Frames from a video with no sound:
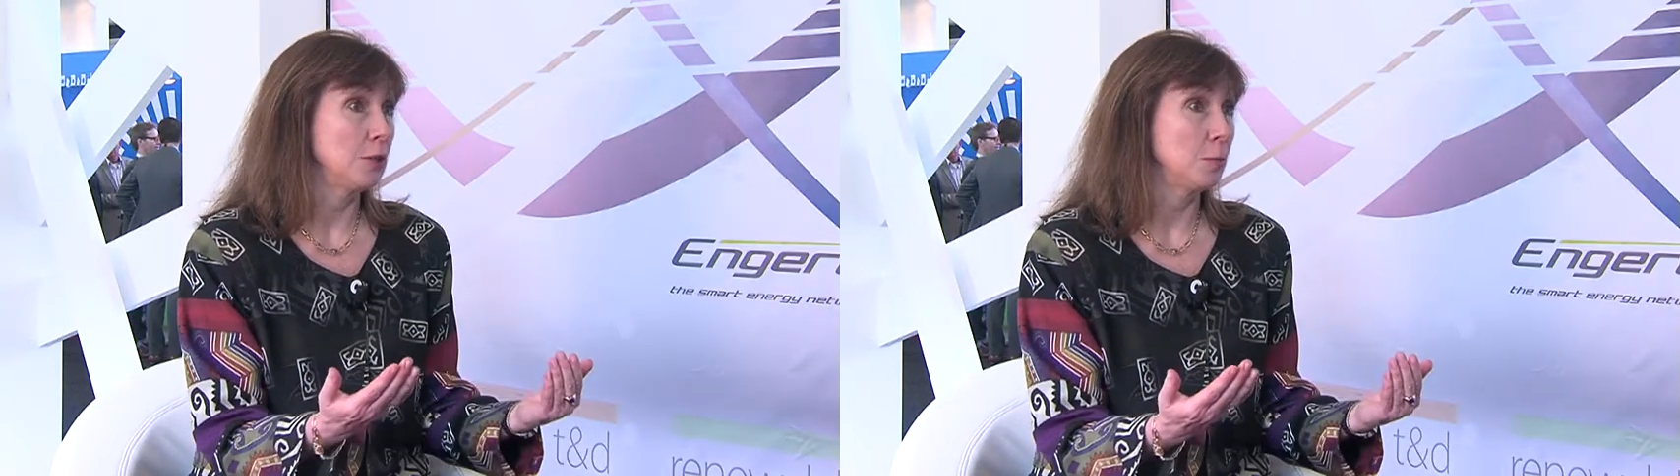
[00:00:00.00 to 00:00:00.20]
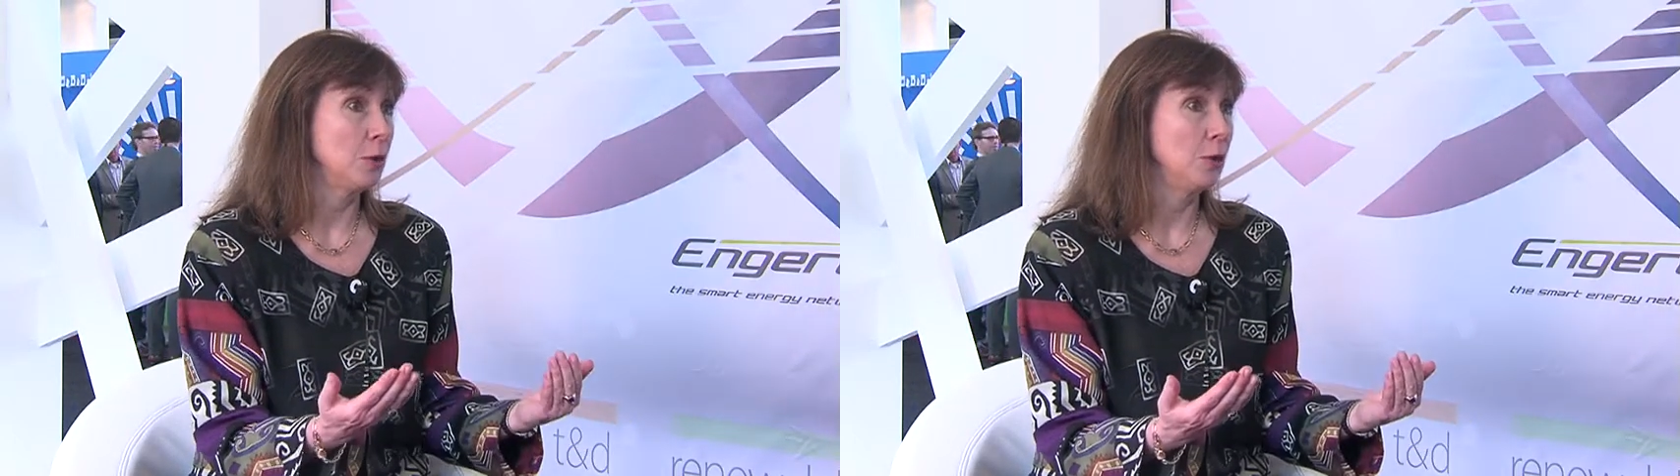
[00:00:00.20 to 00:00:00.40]

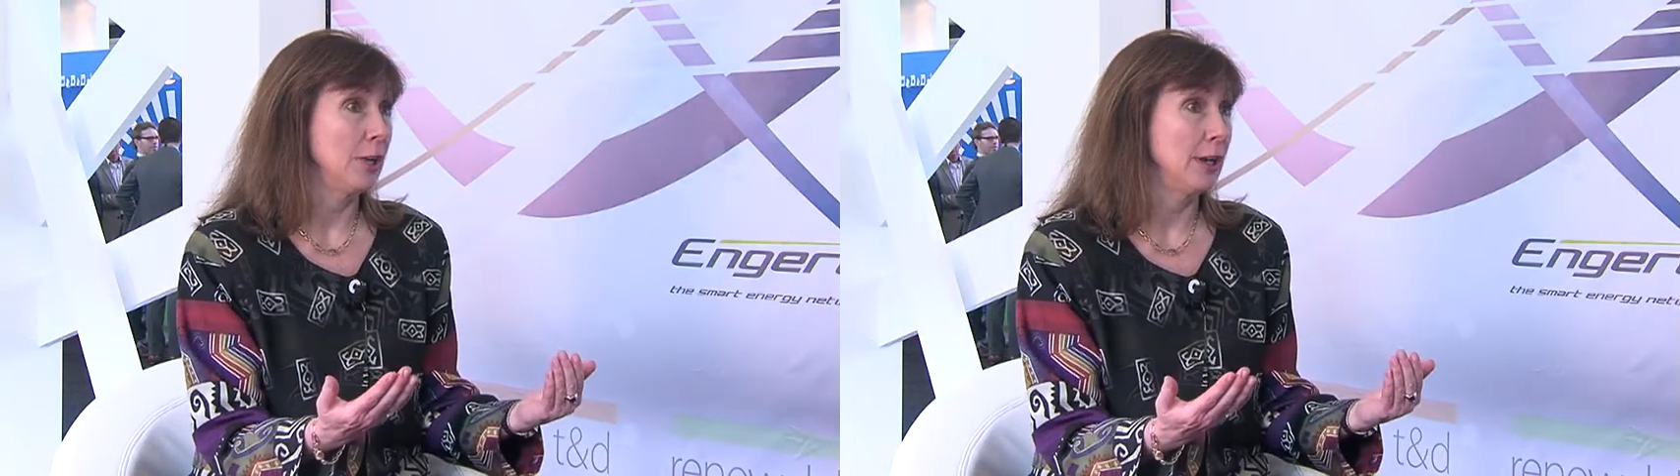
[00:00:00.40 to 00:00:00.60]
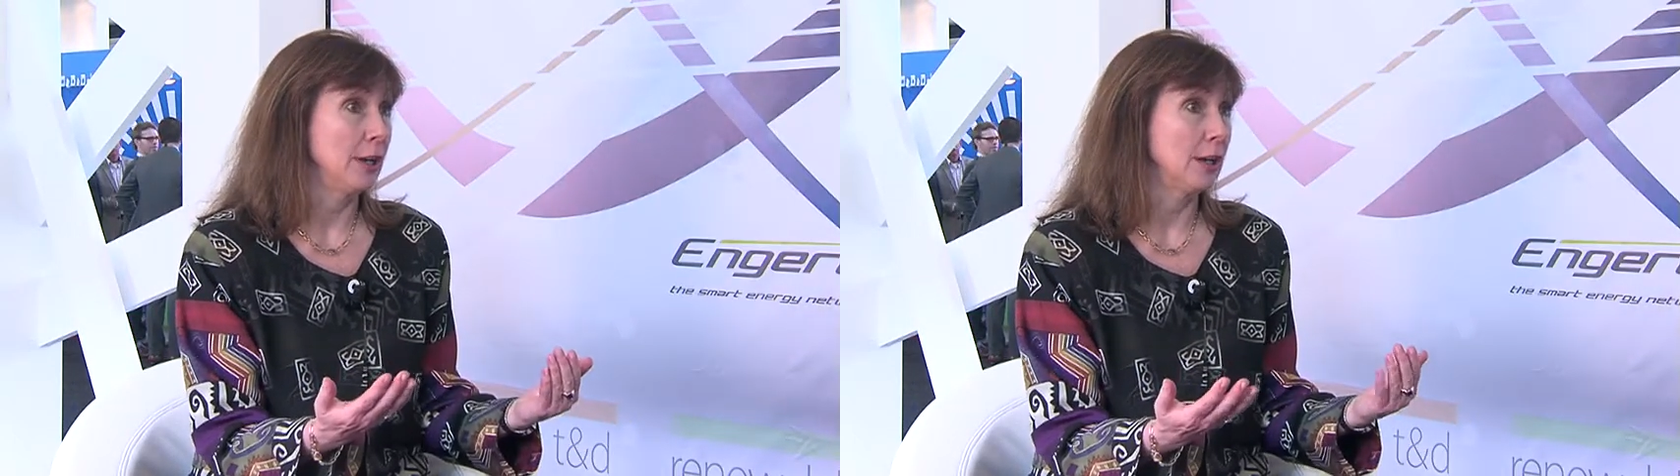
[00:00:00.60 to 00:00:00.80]

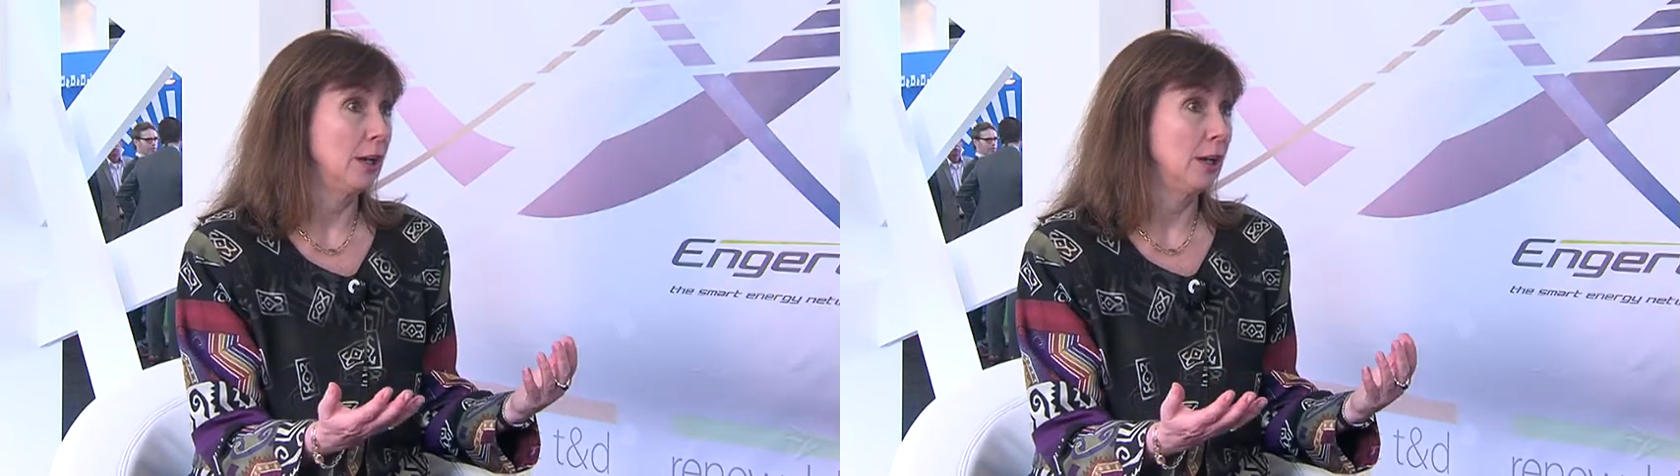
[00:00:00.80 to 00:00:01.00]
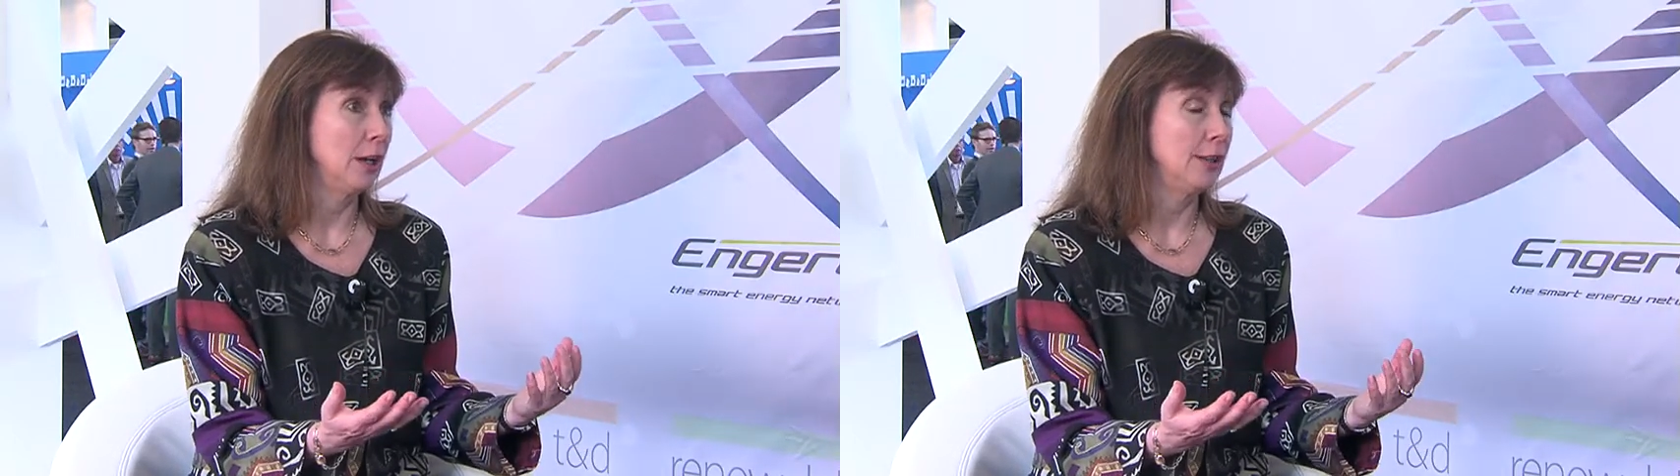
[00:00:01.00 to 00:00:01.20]
deploying
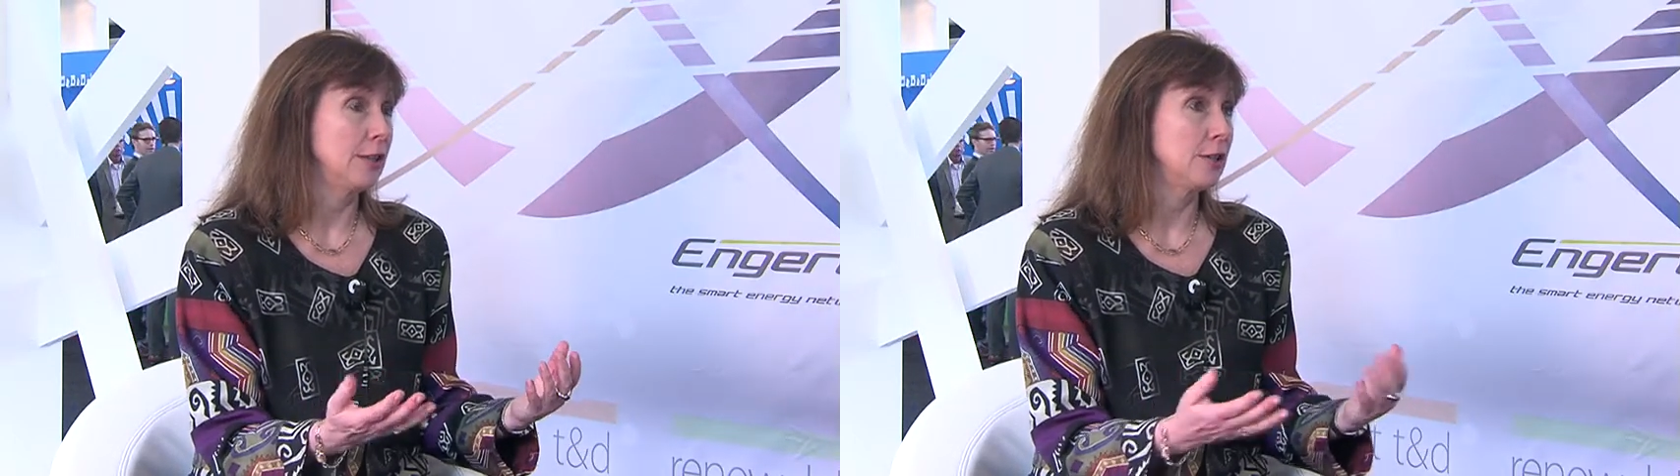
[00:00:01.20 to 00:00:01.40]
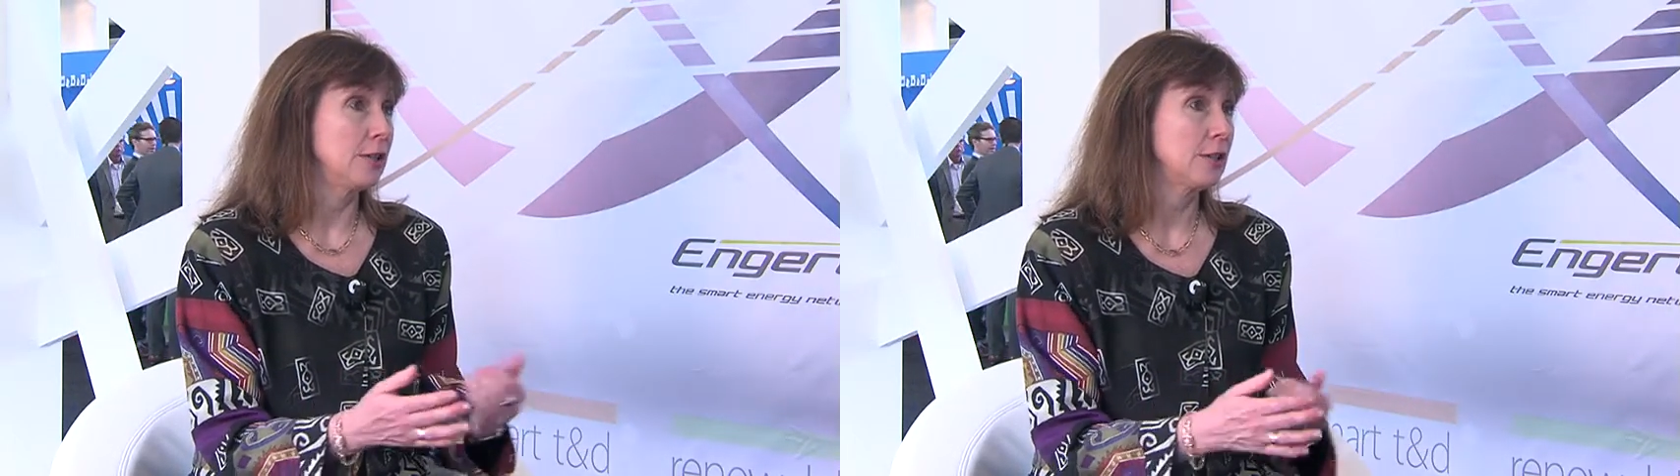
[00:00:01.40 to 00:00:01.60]

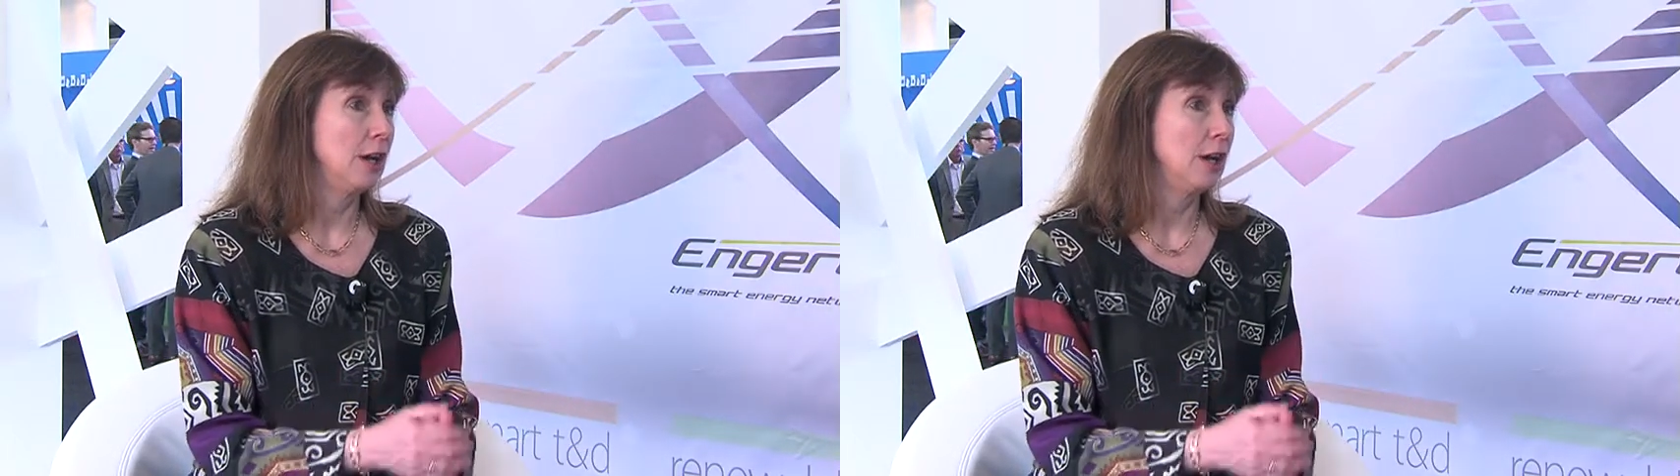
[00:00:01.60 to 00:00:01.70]
this